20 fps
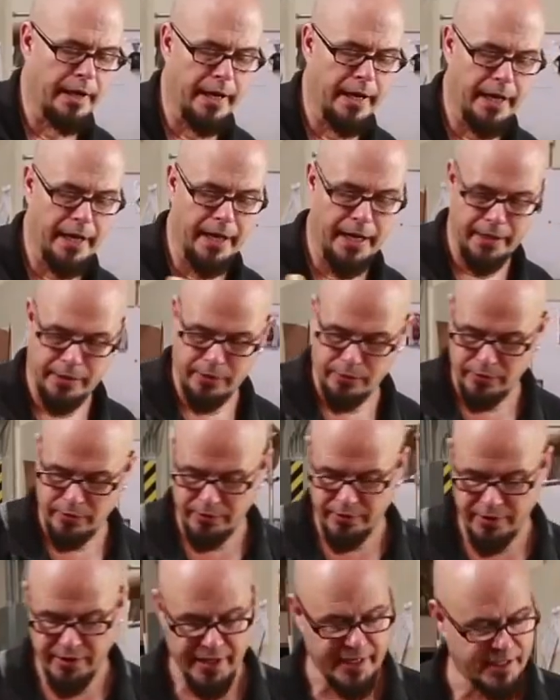And
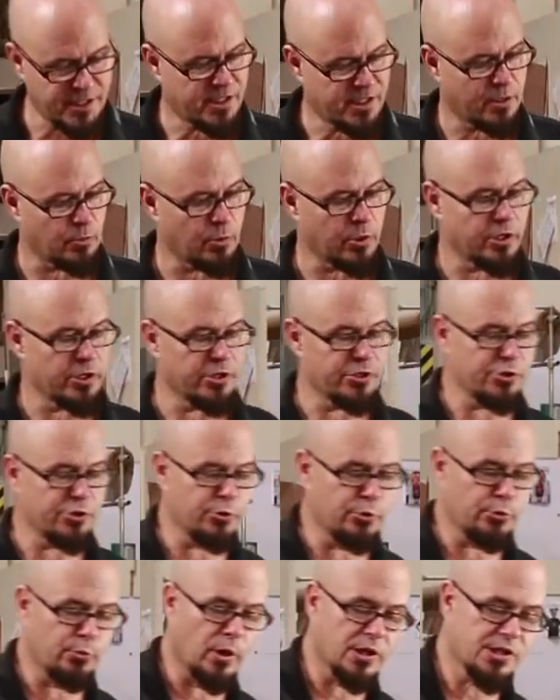the next thing we're going to
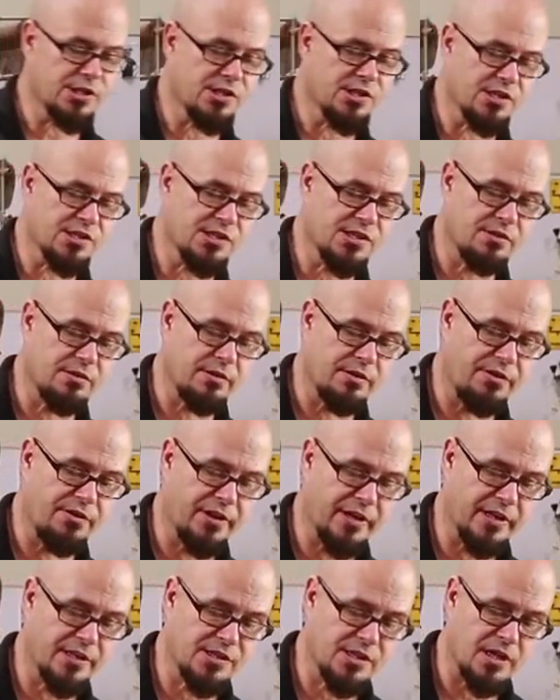do once this
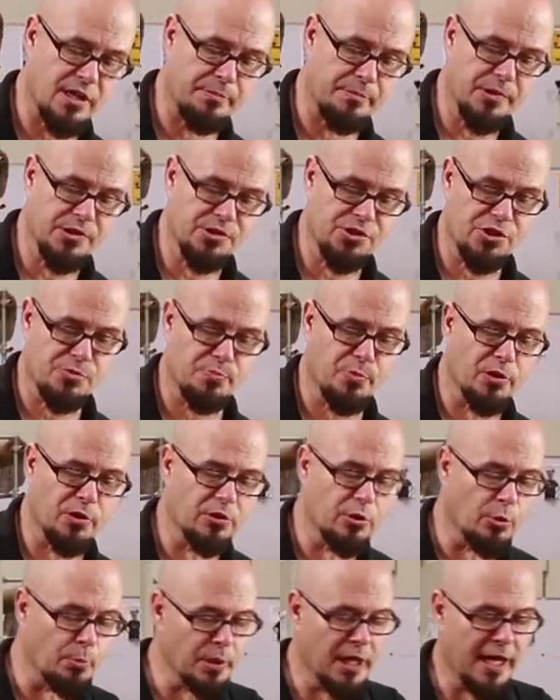thickens up is just
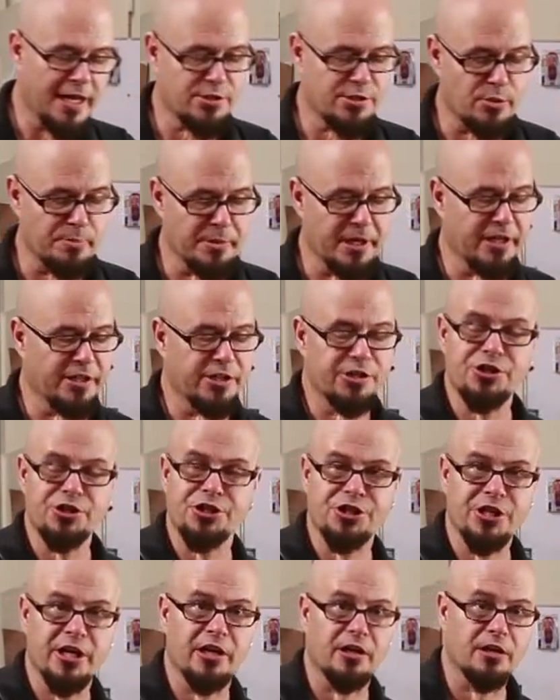put a little plaster
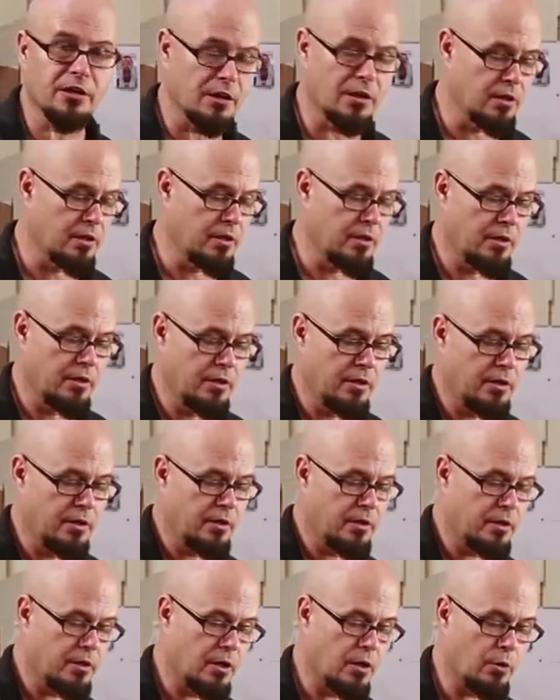banded shell
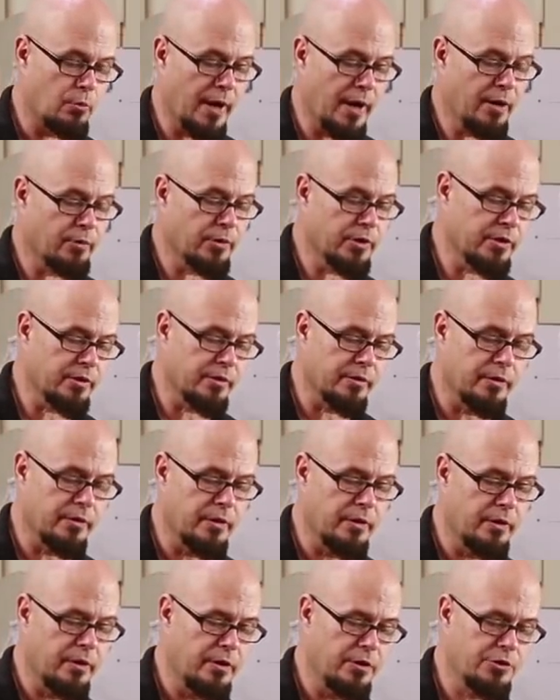around it
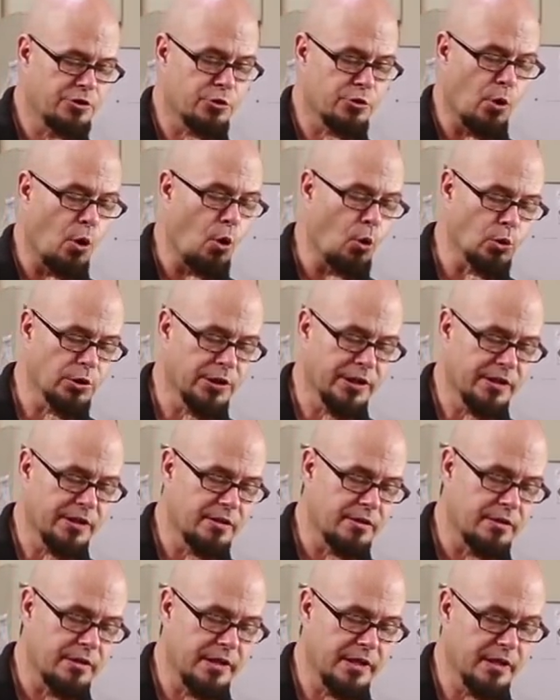to hold
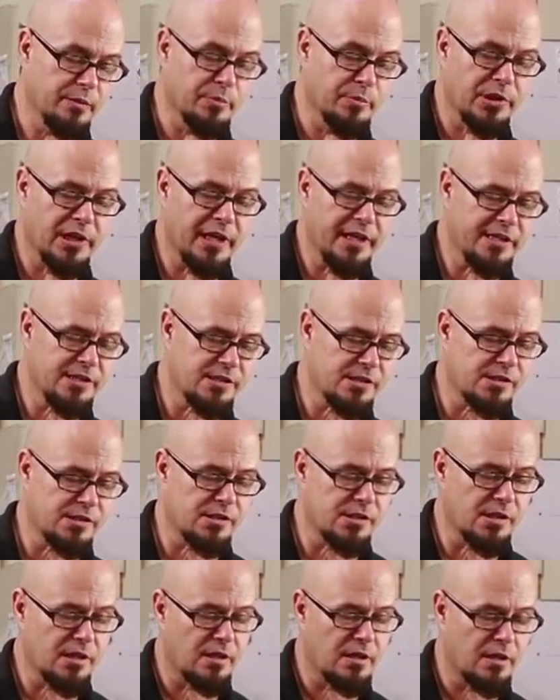it in
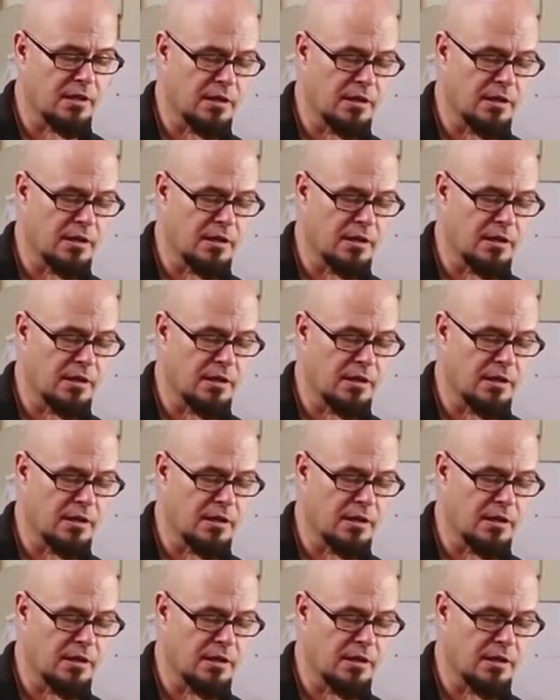place.